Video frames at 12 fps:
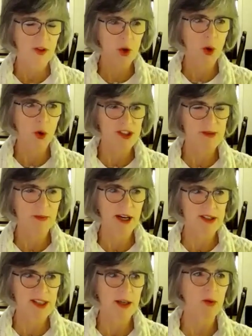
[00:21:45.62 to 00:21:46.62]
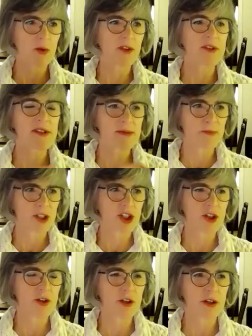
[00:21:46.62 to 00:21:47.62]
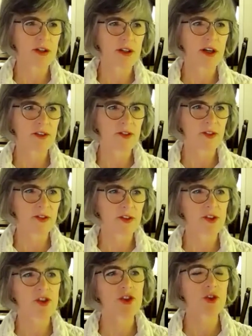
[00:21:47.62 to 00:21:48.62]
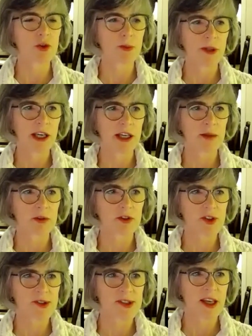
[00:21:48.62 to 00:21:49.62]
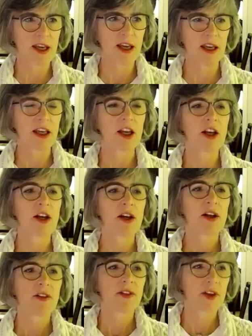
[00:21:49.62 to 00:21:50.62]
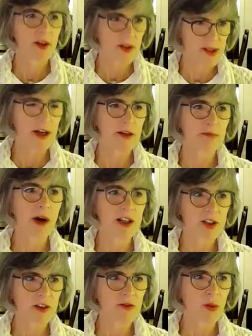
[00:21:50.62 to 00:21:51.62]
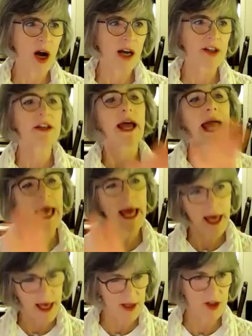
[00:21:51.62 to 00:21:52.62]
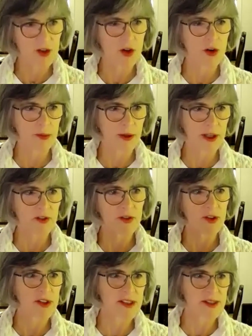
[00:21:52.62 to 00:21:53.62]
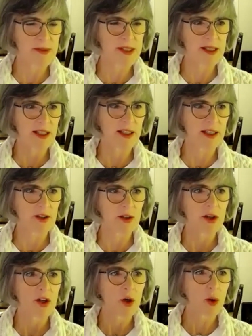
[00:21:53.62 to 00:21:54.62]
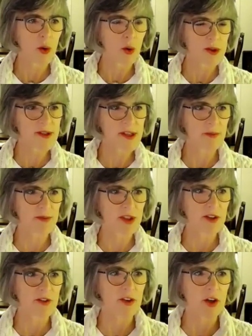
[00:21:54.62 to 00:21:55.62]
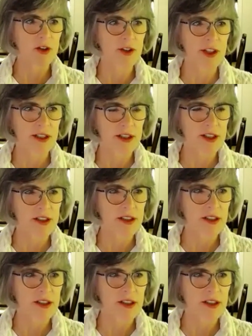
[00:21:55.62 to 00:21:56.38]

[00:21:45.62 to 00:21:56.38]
courts might say, well, this is material enough to be able to say the other side might have won had it not been for this misleading or deceptive conduct.